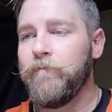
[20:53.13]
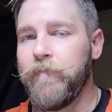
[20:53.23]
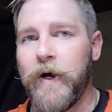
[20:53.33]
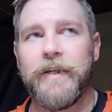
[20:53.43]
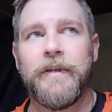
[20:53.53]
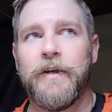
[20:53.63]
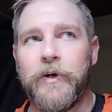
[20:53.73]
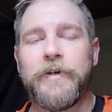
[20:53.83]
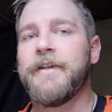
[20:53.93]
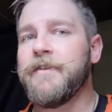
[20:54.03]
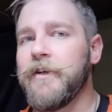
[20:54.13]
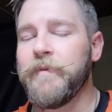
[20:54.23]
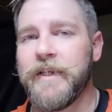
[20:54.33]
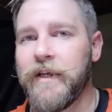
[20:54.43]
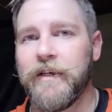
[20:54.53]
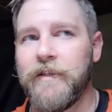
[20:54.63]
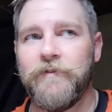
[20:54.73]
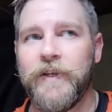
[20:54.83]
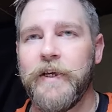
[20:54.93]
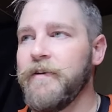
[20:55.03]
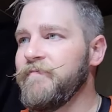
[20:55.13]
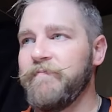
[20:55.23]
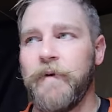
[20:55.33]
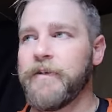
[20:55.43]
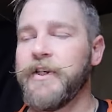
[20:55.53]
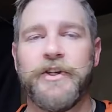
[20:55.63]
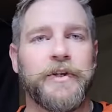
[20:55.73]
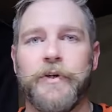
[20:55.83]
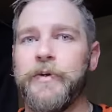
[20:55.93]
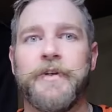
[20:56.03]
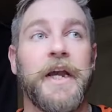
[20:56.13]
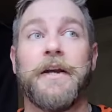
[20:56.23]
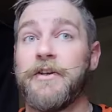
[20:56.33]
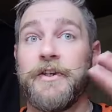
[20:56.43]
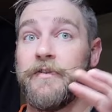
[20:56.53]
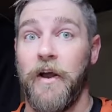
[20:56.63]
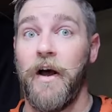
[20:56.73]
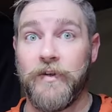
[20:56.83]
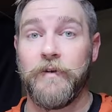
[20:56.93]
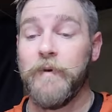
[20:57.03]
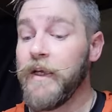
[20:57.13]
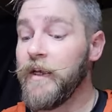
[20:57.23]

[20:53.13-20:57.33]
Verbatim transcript: But her concealment techniques video, multi-gender, who cares? She is awesome.